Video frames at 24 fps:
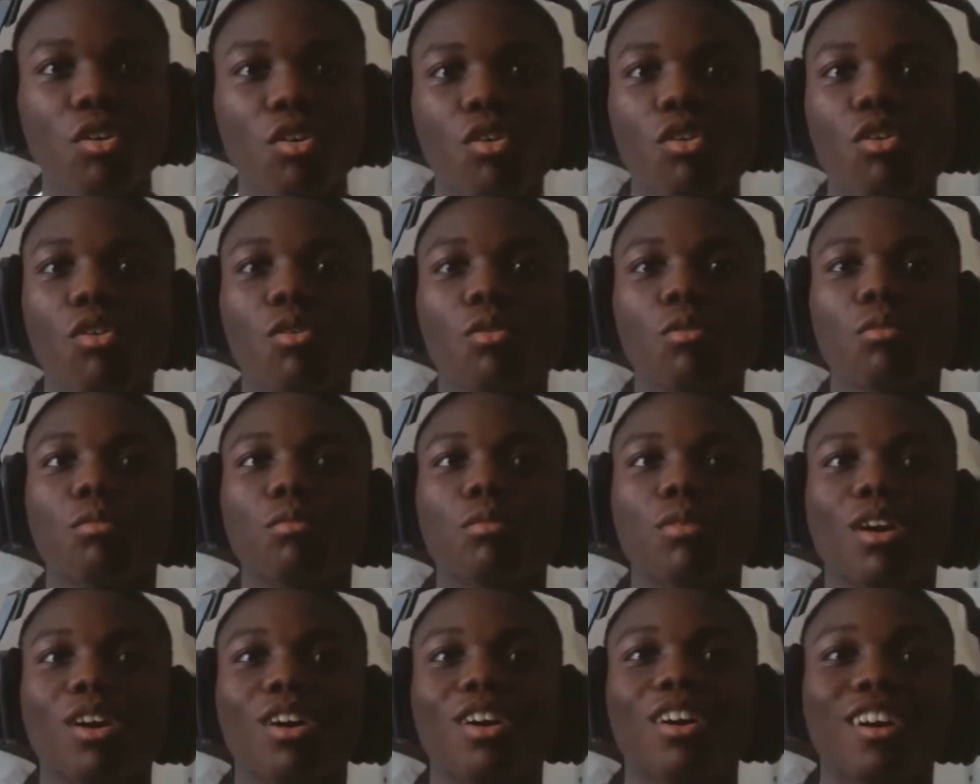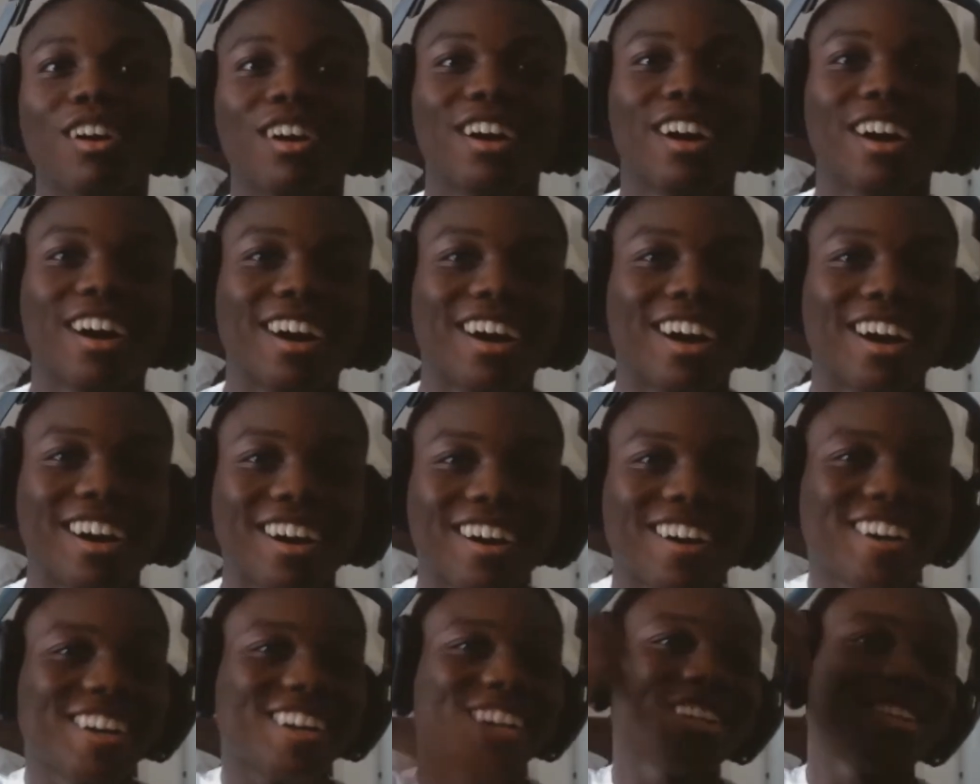
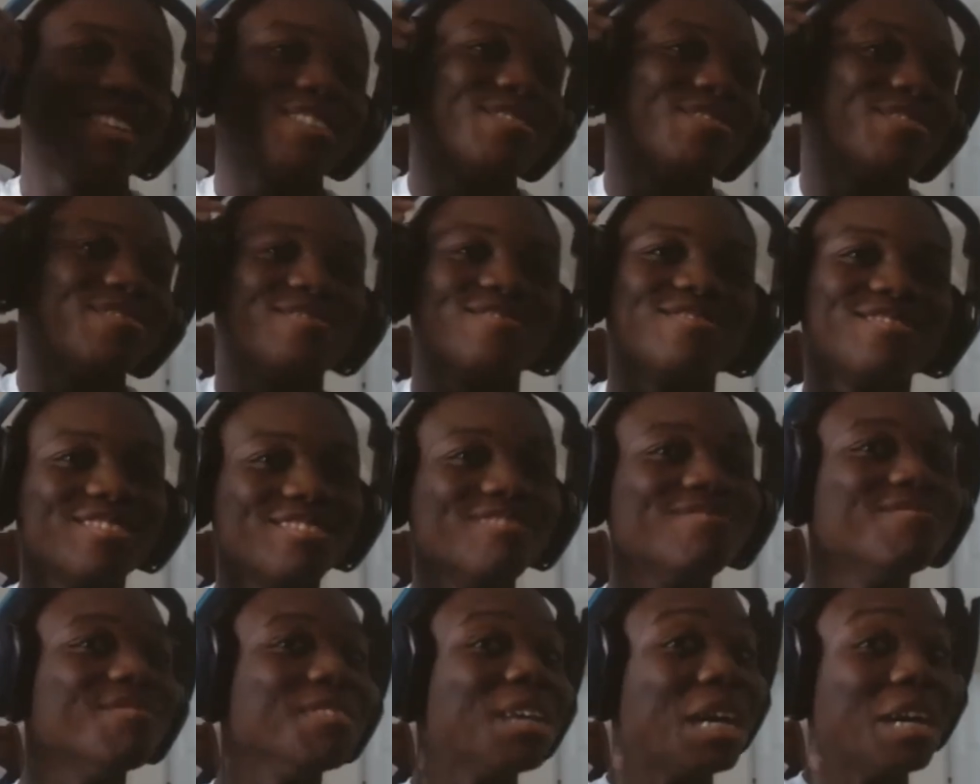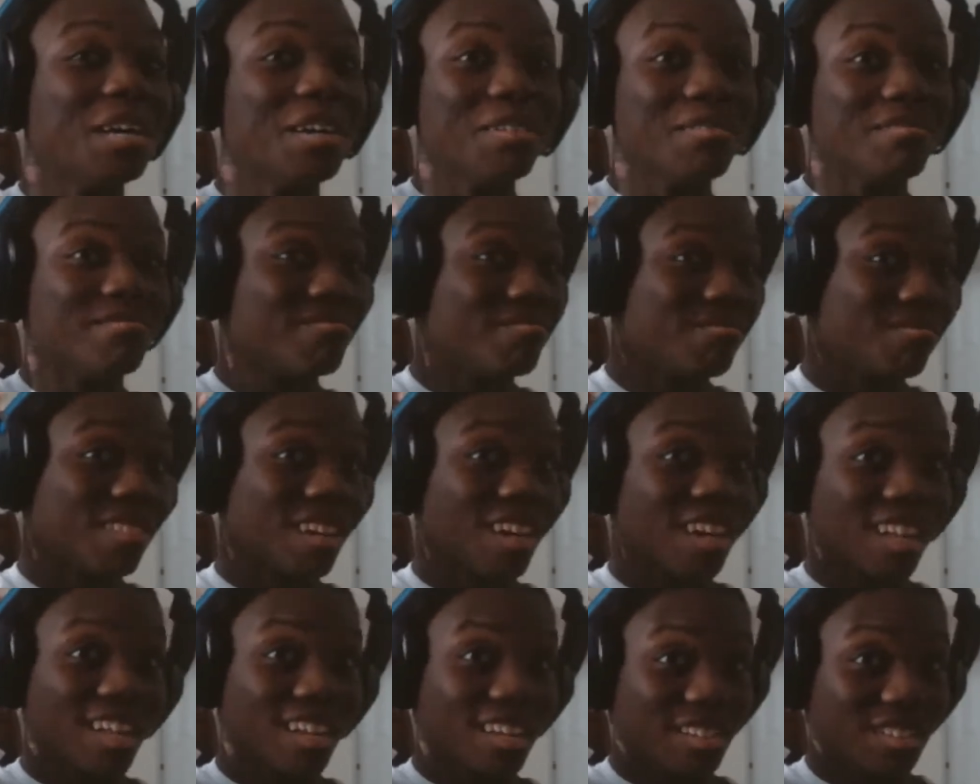Damn. Nah,
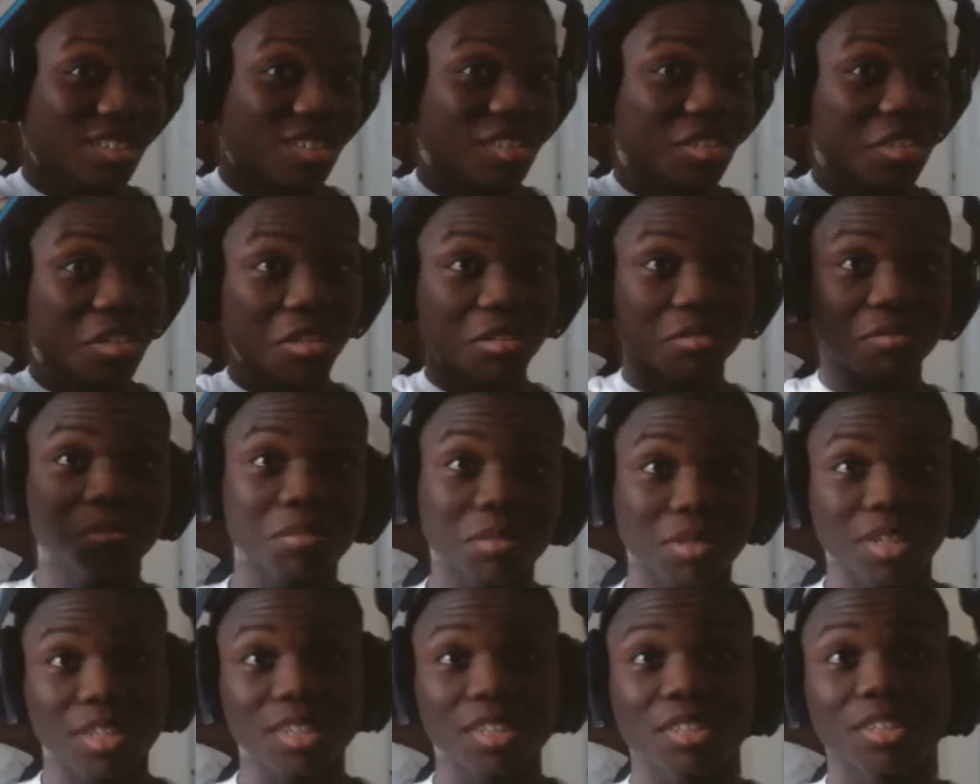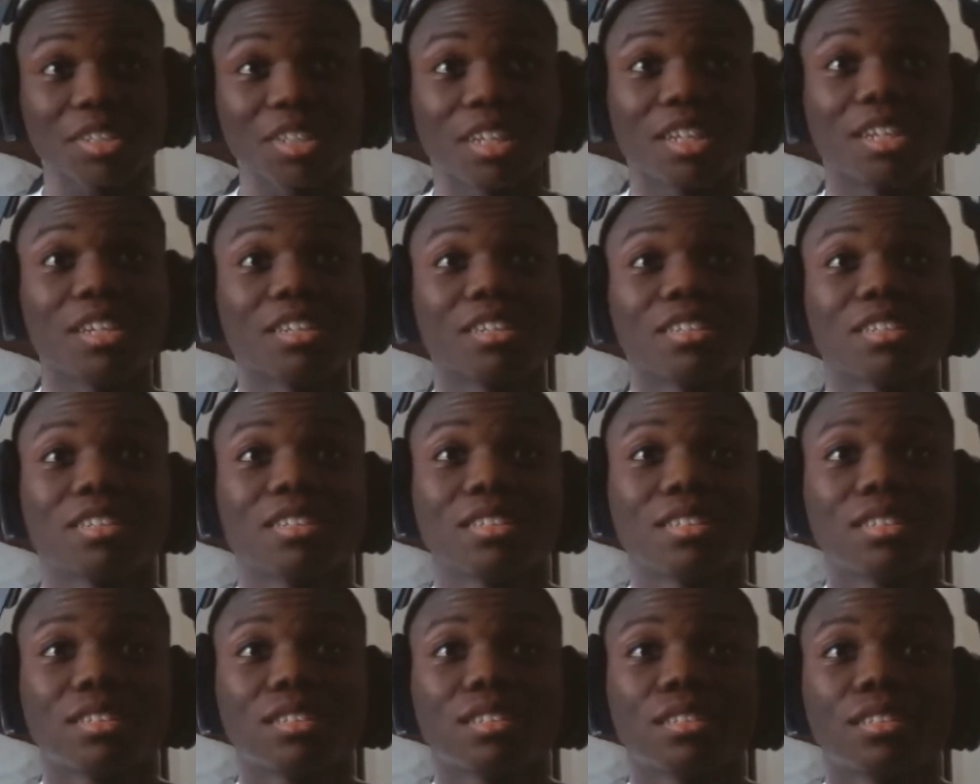that is tough,
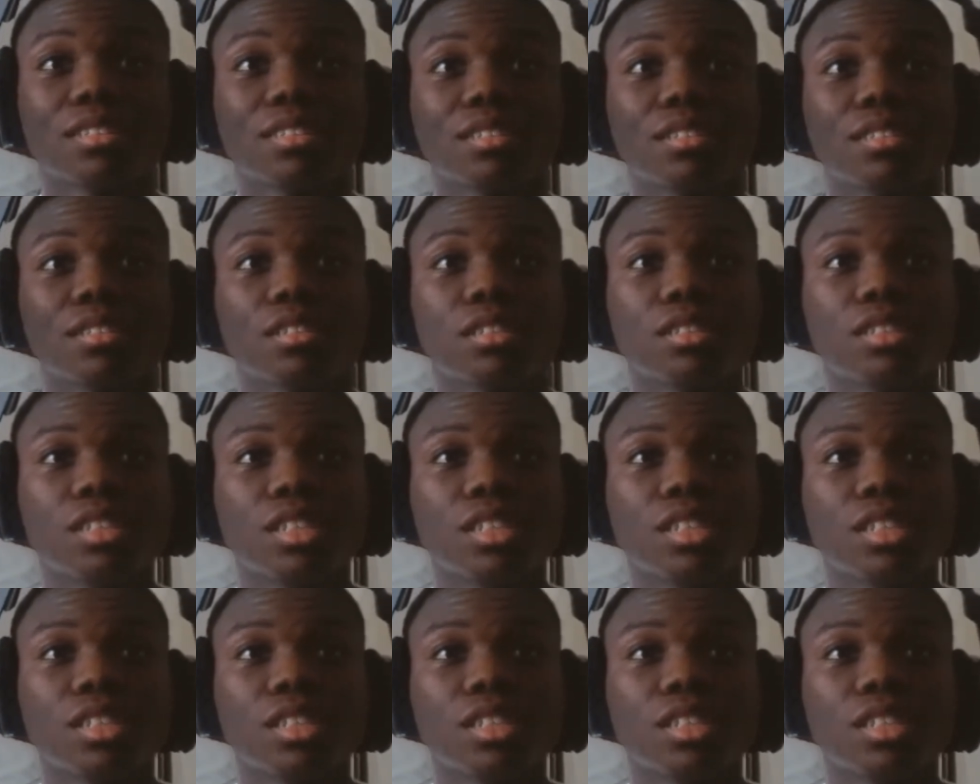bro. I ain't gonna lie.